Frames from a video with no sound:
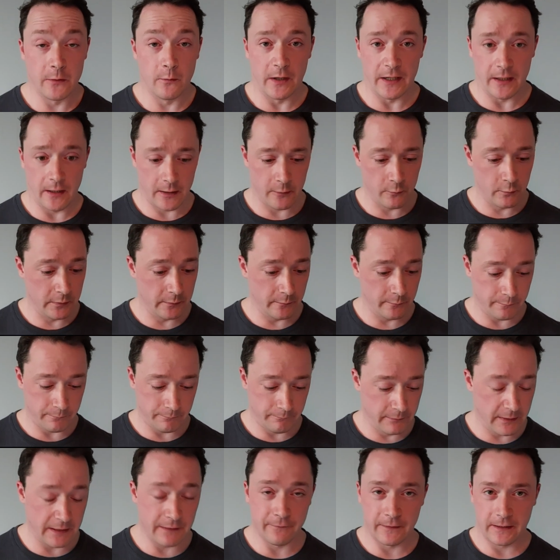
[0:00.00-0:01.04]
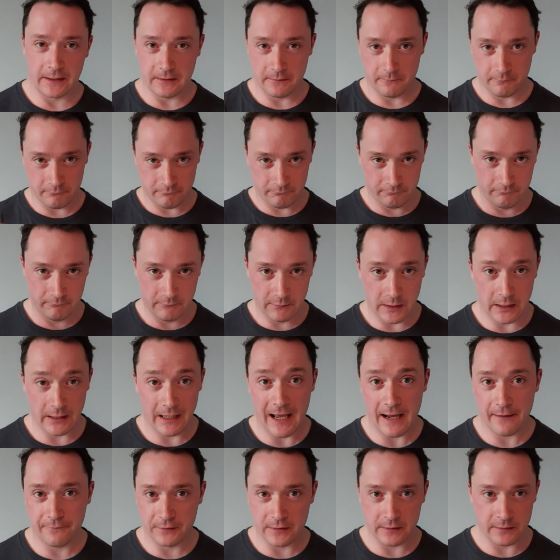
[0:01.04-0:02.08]
the way, I'll
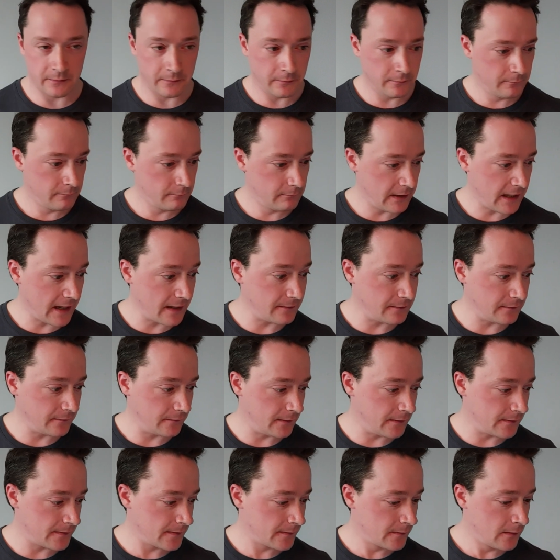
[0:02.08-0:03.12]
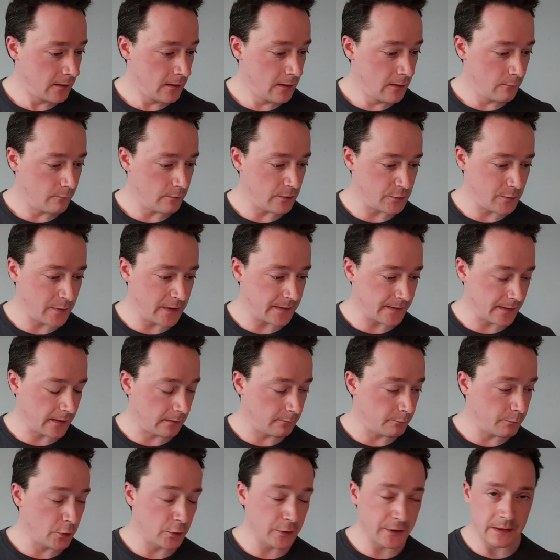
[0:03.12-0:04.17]
have to edit this, which means
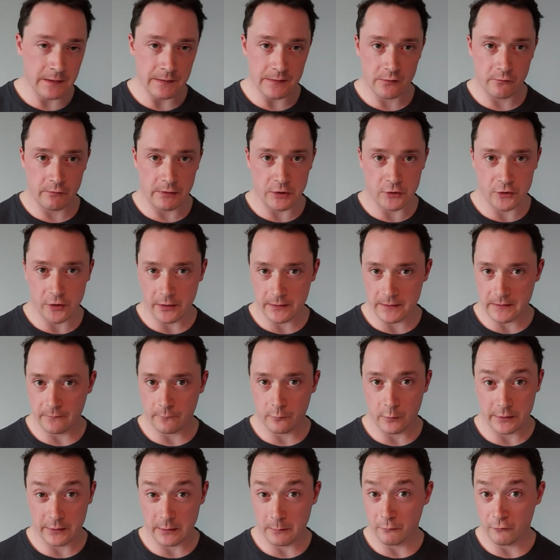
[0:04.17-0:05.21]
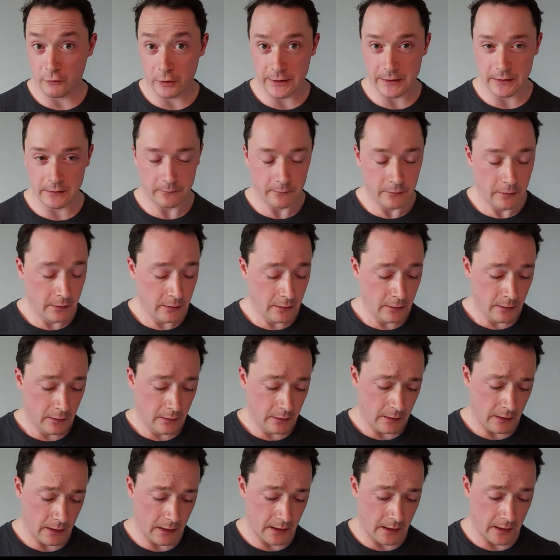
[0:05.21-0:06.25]
I'll put in screenshots of what I'm reading,
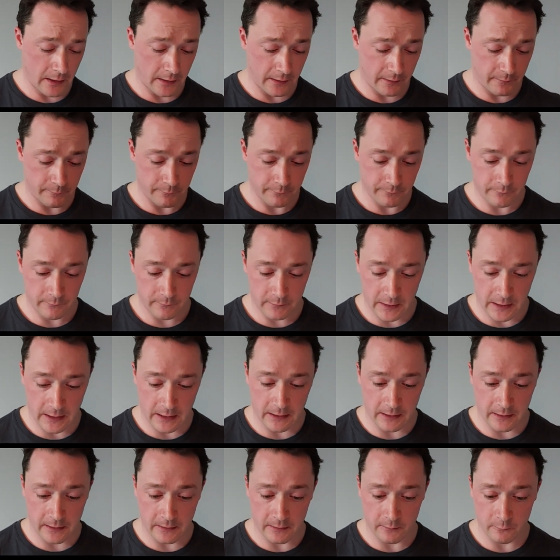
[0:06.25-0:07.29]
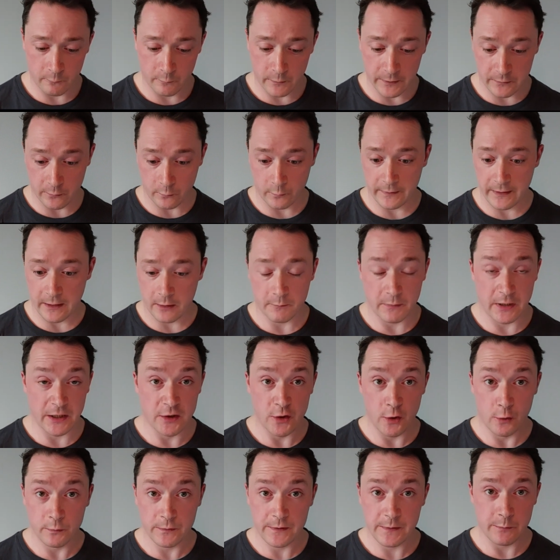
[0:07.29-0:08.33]
with or without my
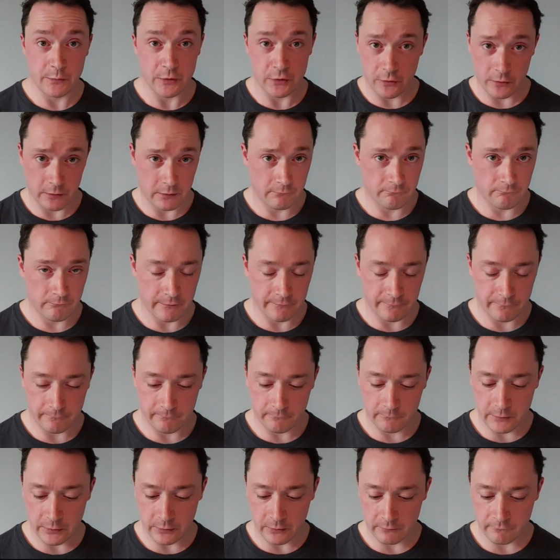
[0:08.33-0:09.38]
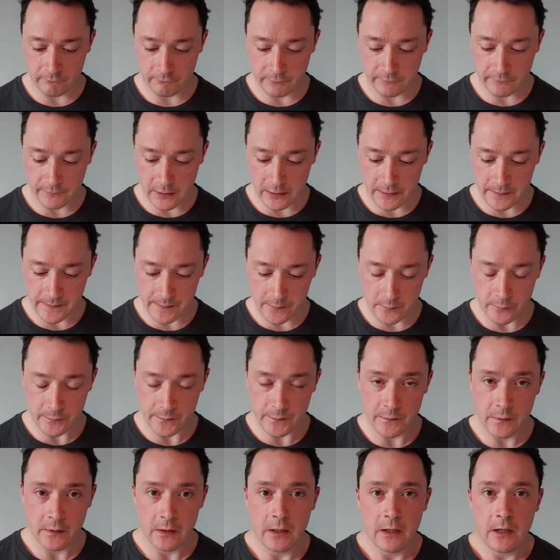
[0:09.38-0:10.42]
notes, but you can revise
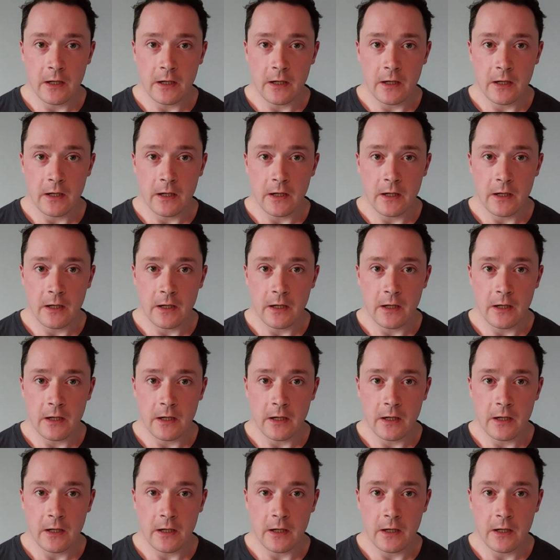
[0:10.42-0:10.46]
those.